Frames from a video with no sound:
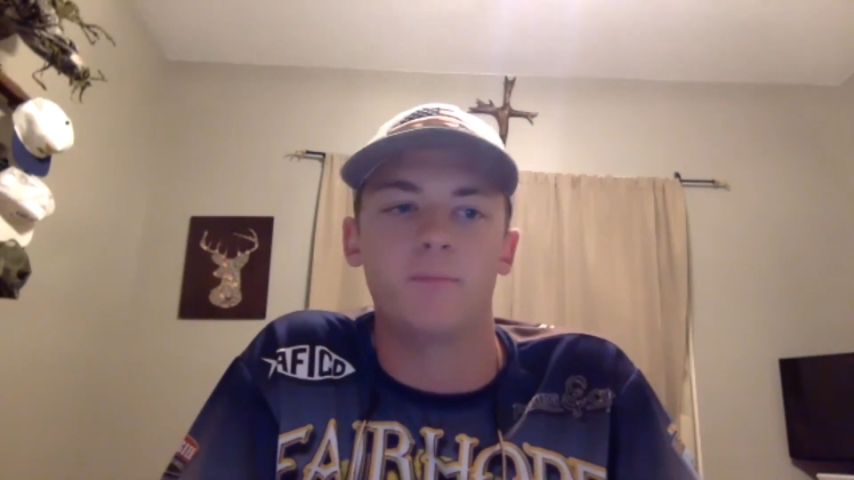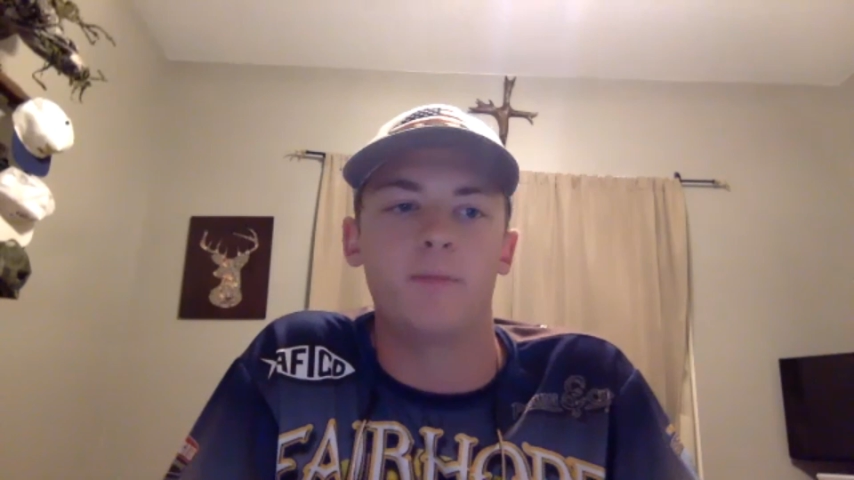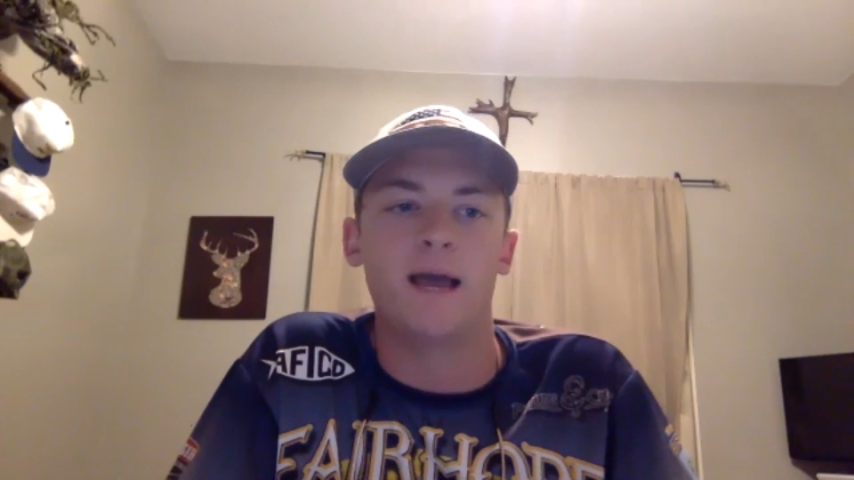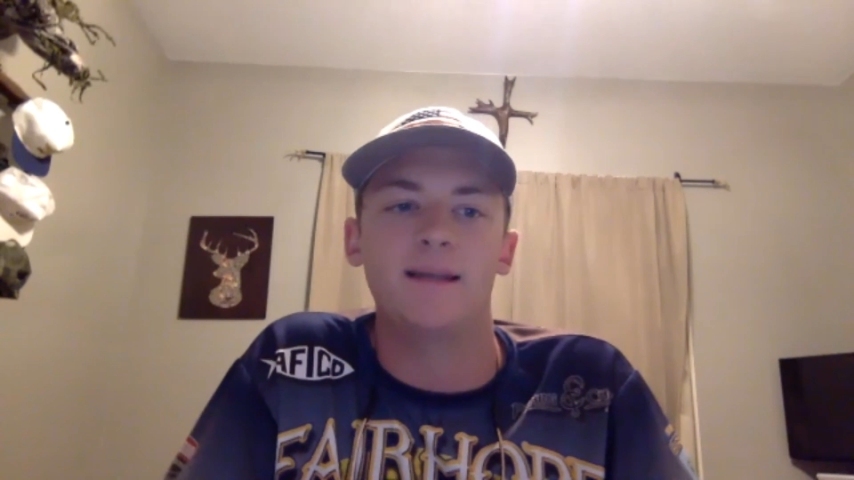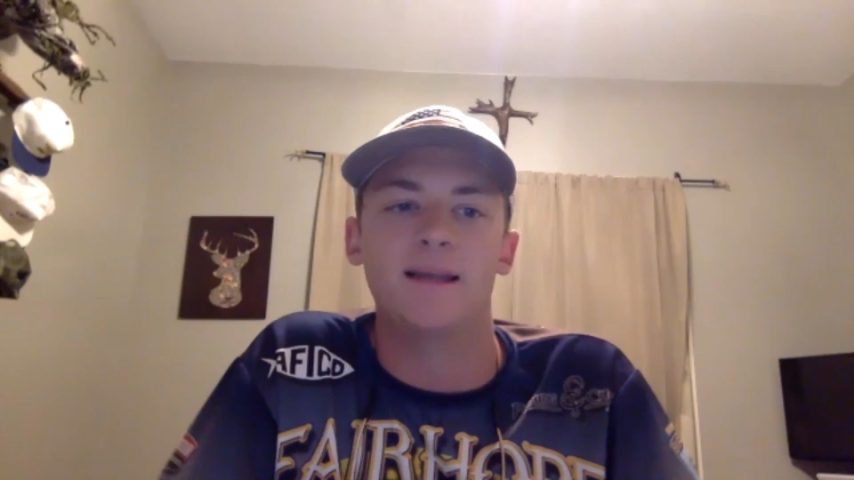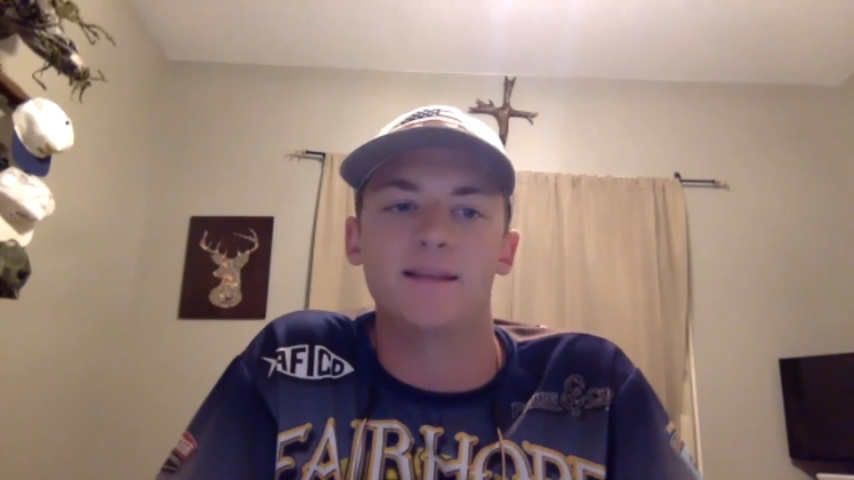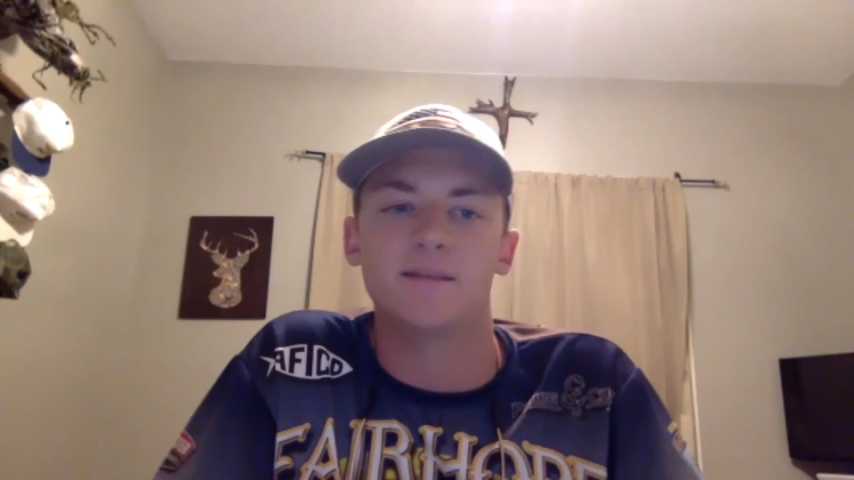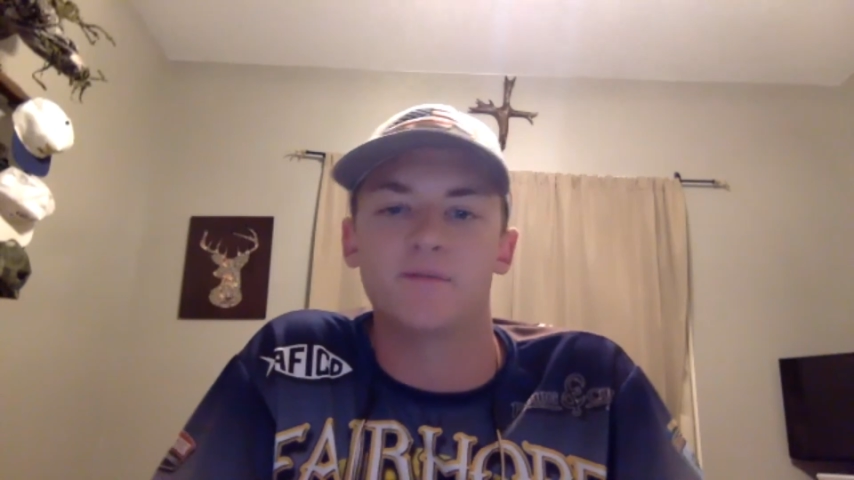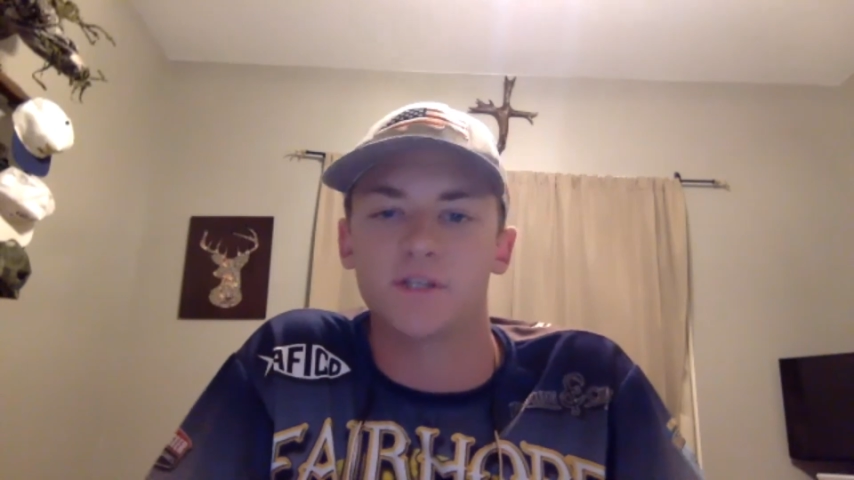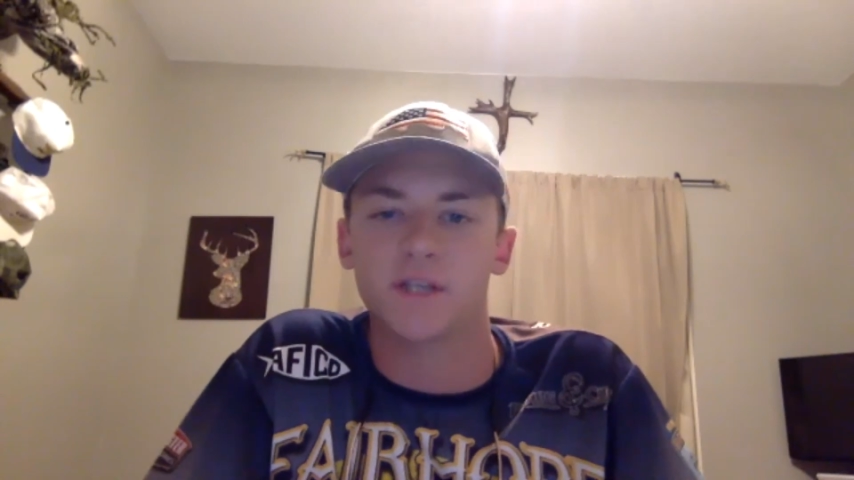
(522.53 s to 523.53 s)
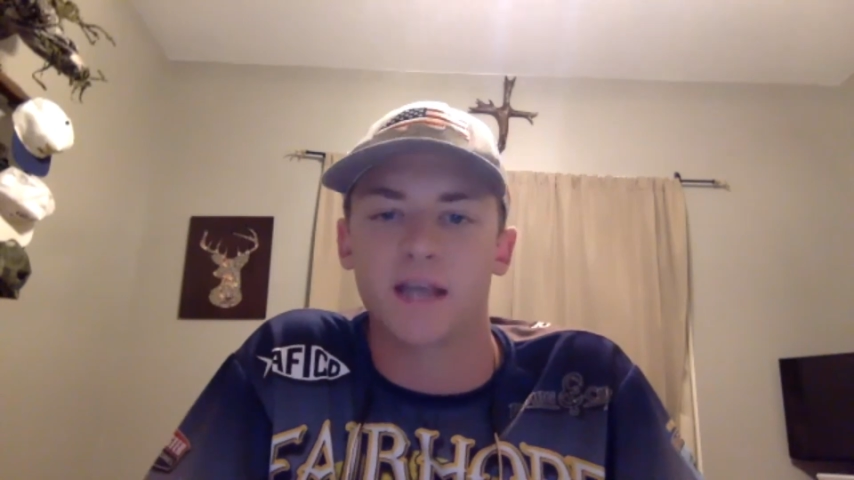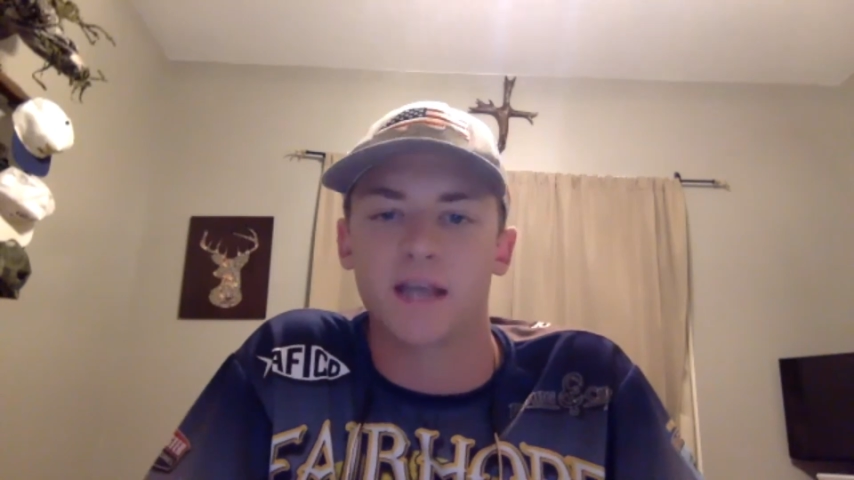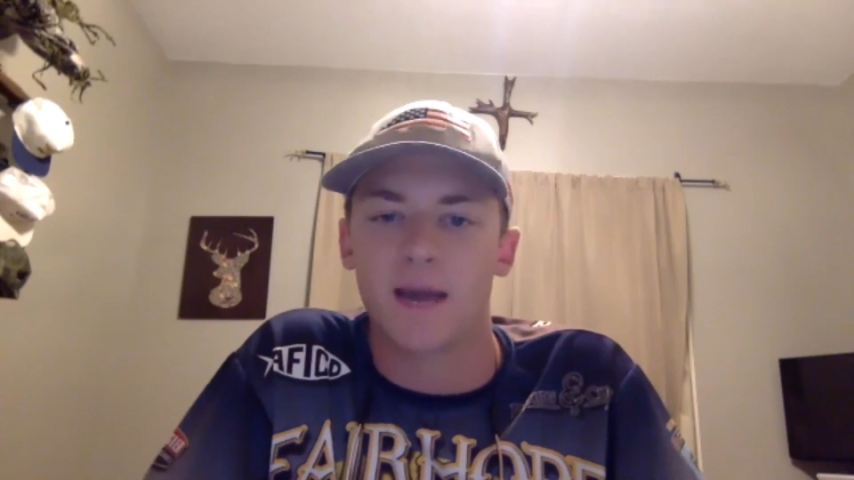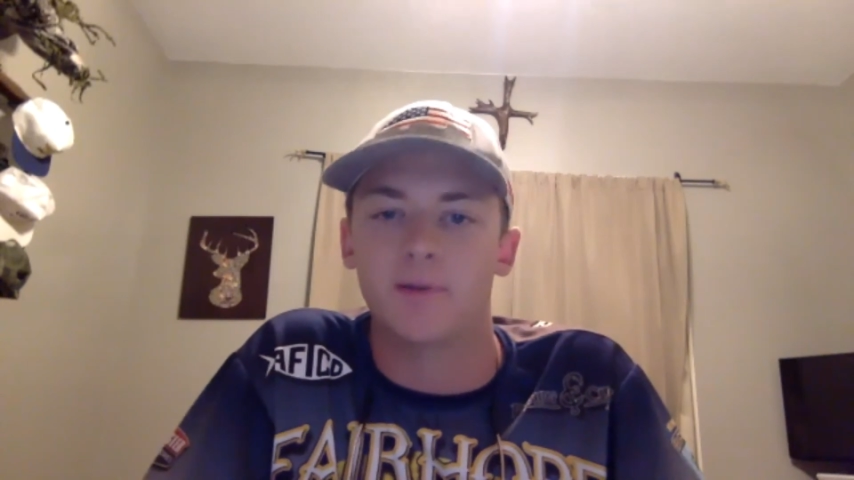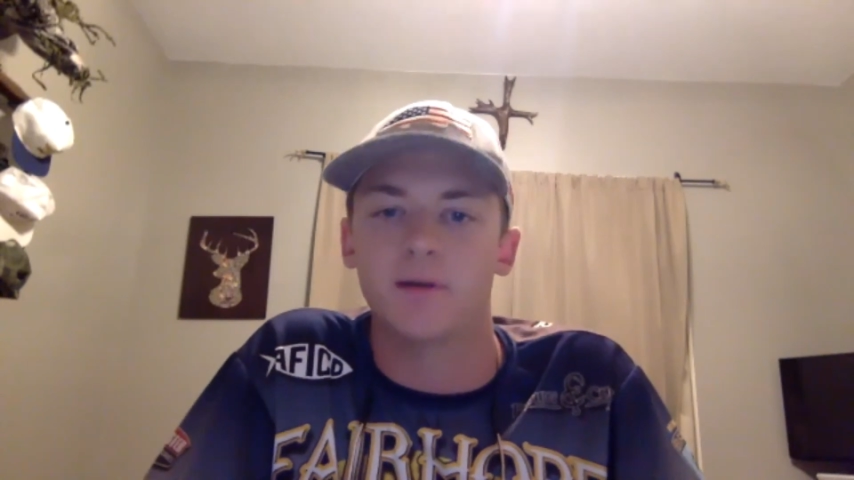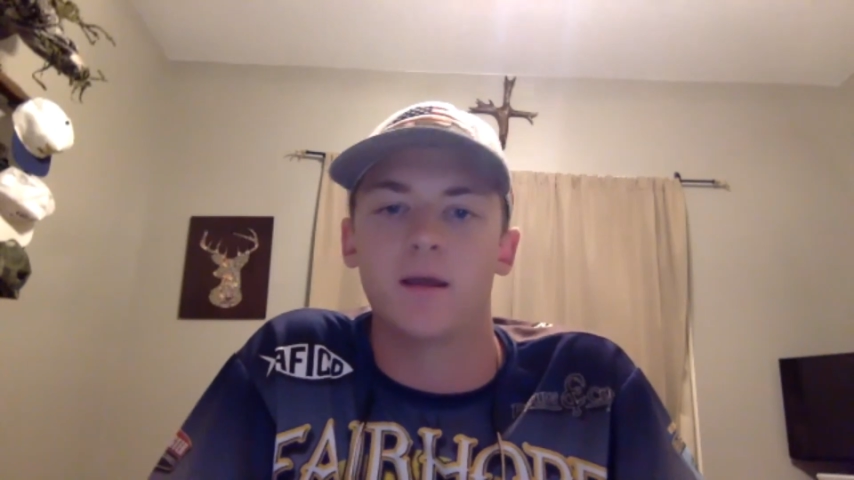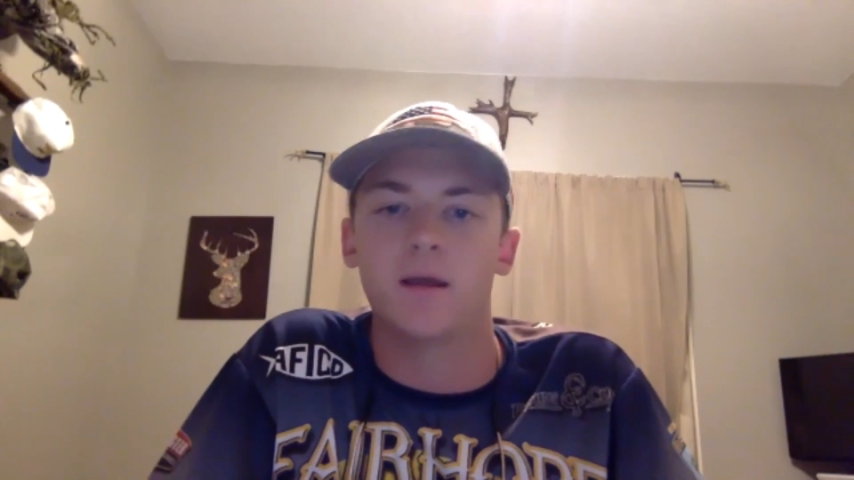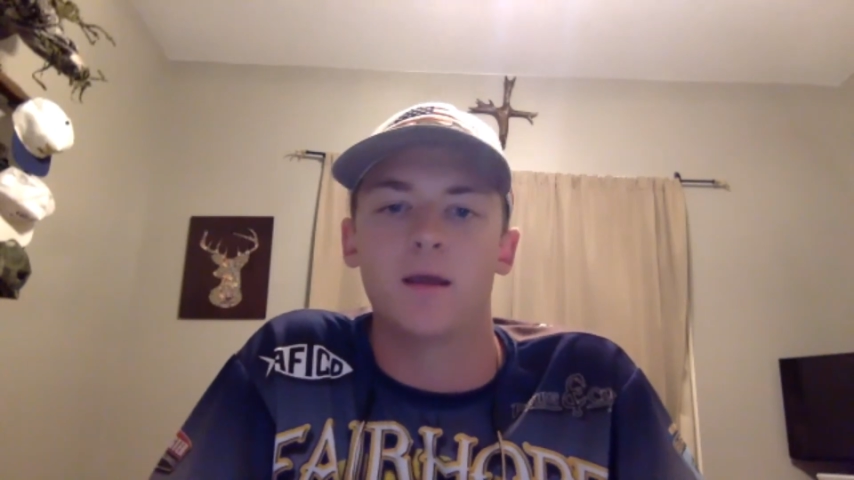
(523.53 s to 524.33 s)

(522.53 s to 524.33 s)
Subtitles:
Bad days in fishing happen.